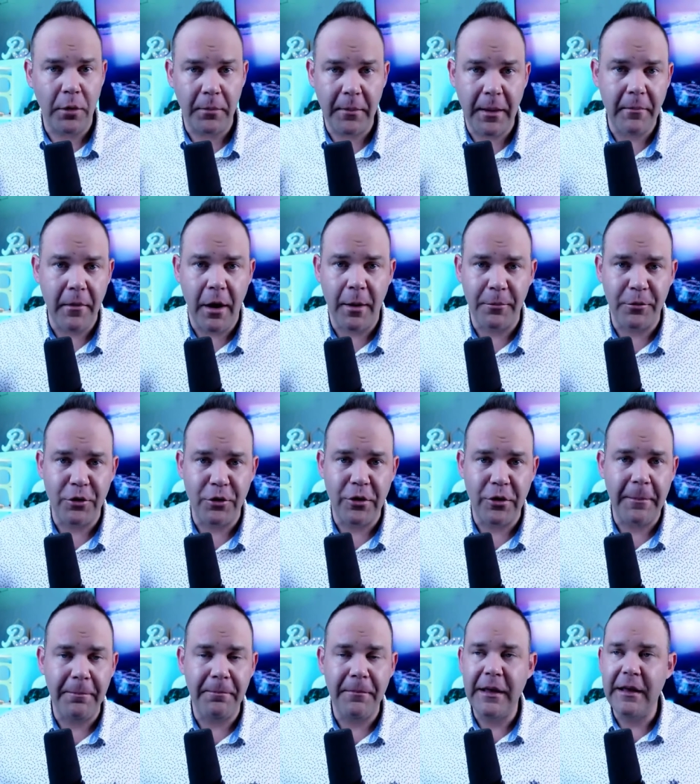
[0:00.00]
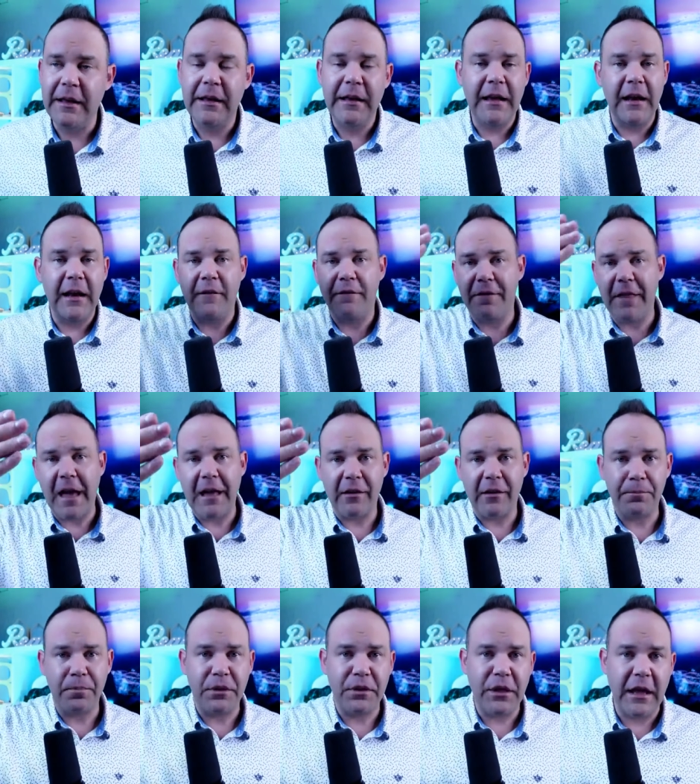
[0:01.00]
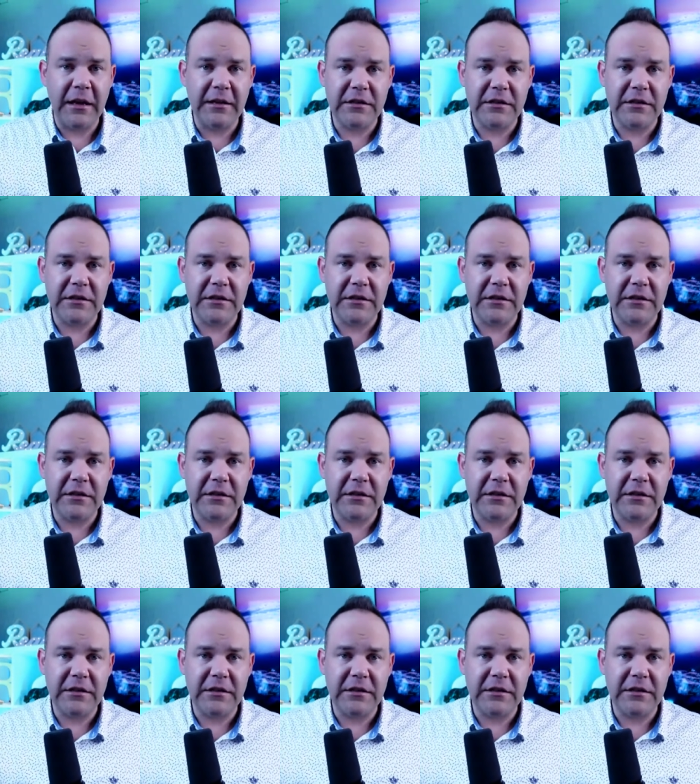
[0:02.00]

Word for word: mom grew up. And if that place